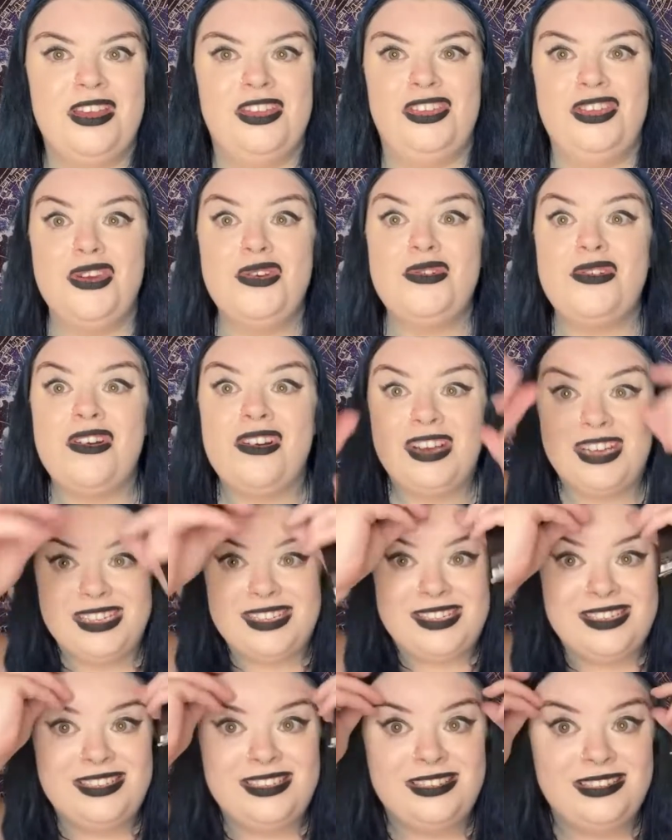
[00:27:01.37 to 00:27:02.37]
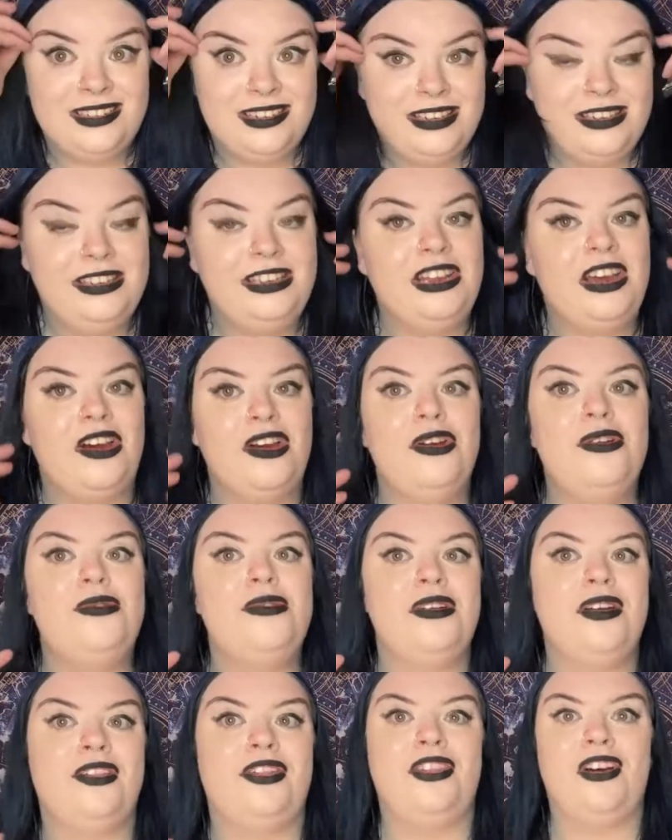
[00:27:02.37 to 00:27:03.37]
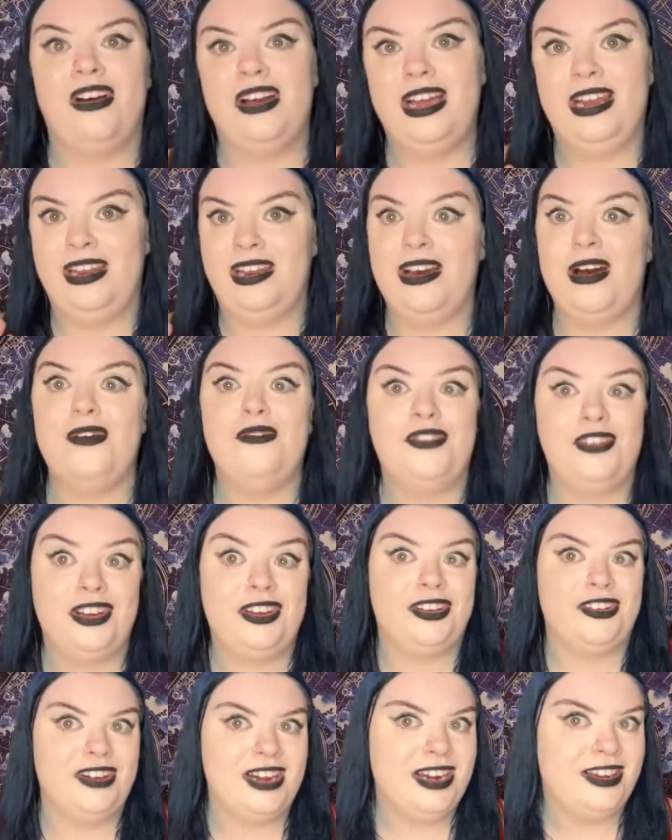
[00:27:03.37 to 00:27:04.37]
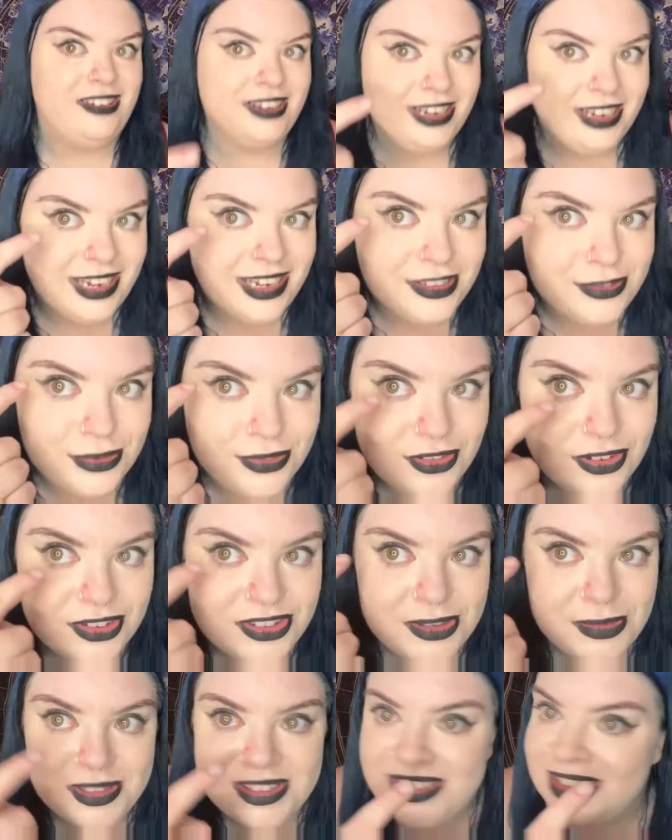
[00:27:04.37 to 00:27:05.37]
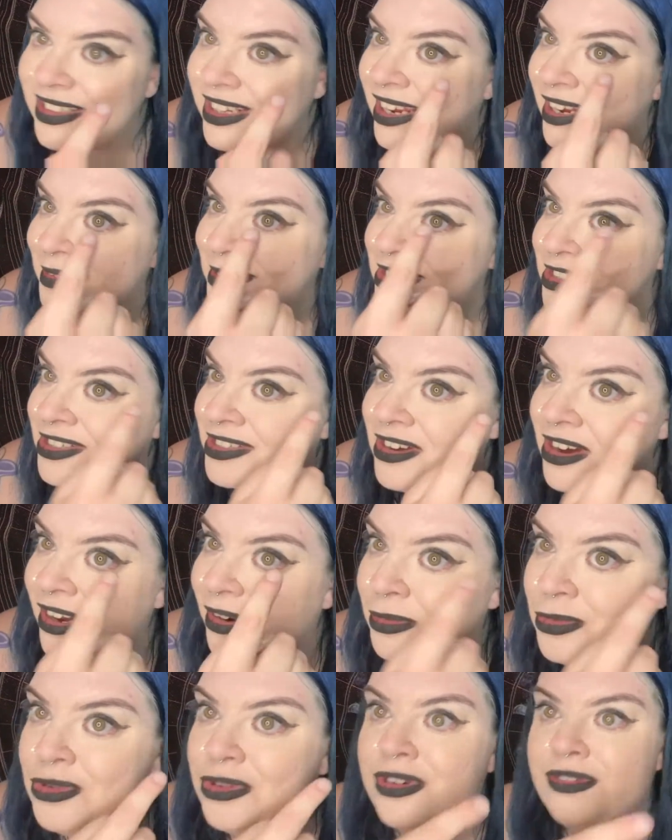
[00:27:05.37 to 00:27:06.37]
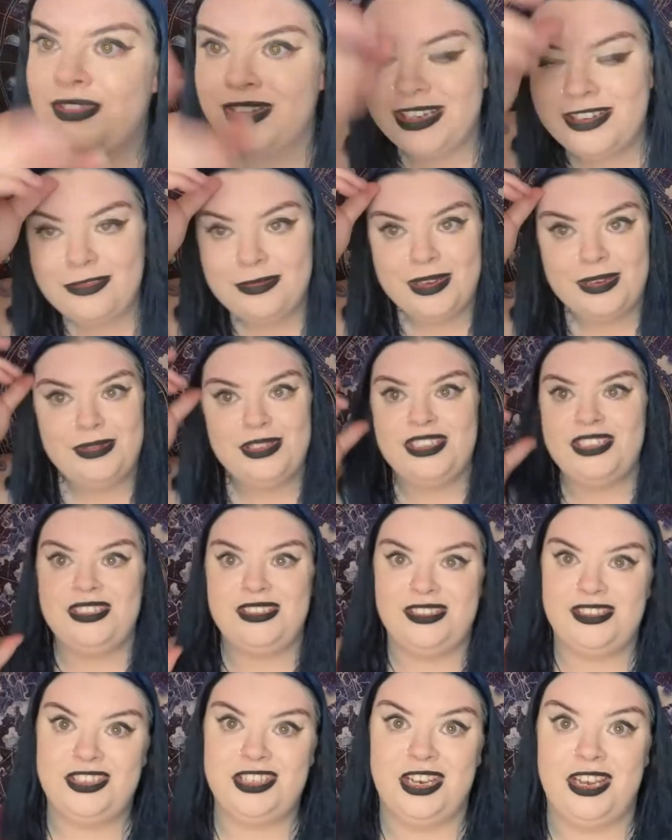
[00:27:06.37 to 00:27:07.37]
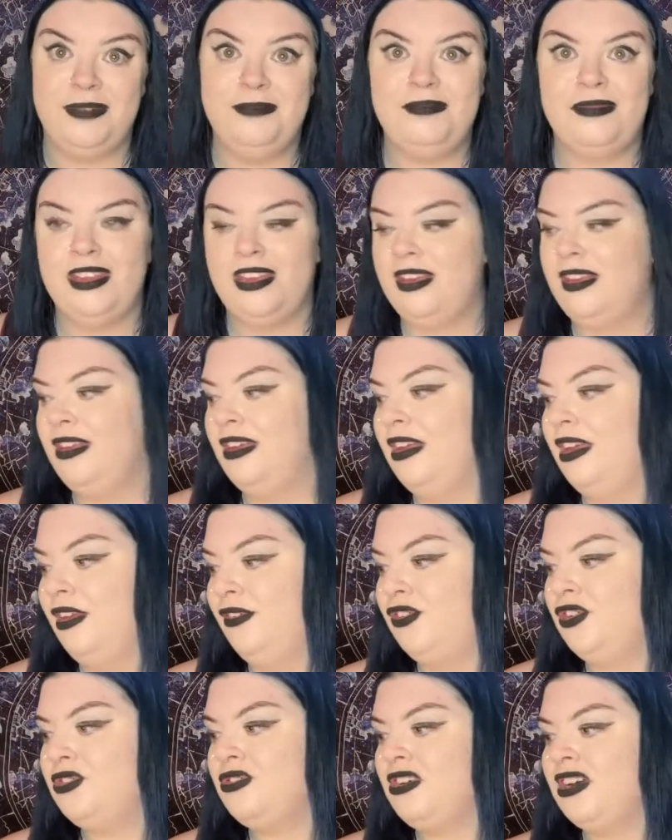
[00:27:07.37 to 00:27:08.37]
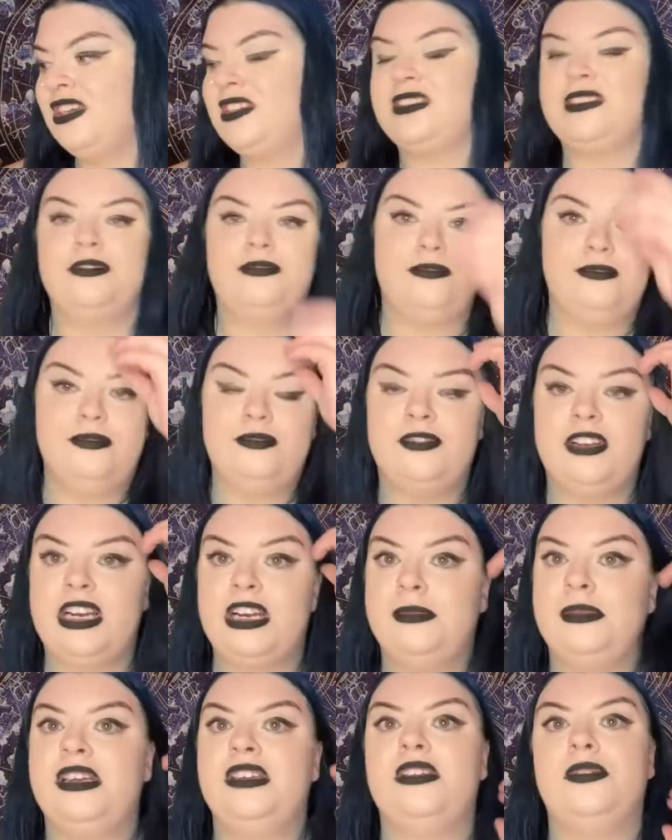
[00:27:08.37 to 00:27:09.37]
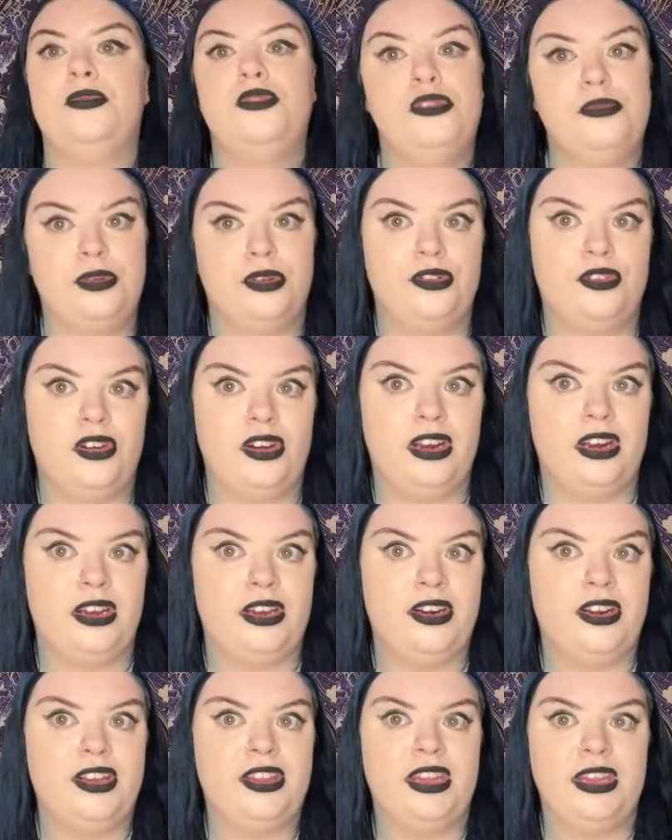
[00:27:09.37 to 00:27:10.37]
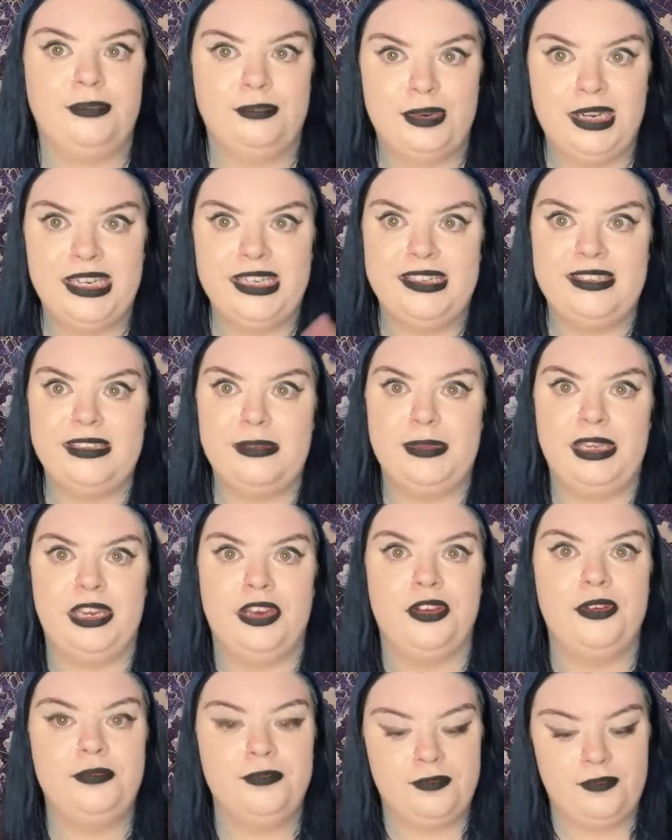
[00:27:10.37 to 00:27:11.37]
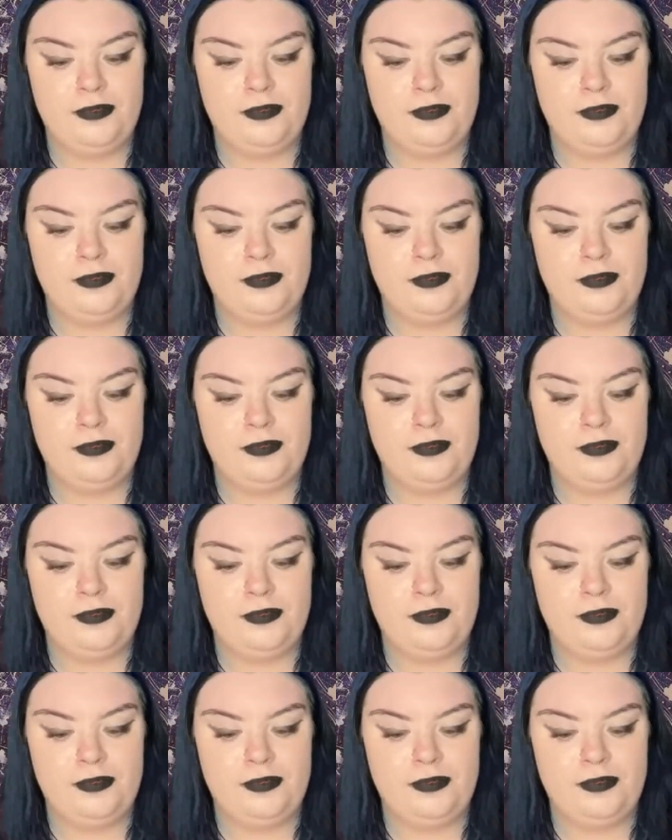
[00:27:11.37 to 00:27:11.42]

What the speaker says: You guys know that I love a good eyeliner, as we've got someone today which is kind of worn off a little bit, which is a shame. If you guys can recommend a waterproof eyeliner, then please let me know.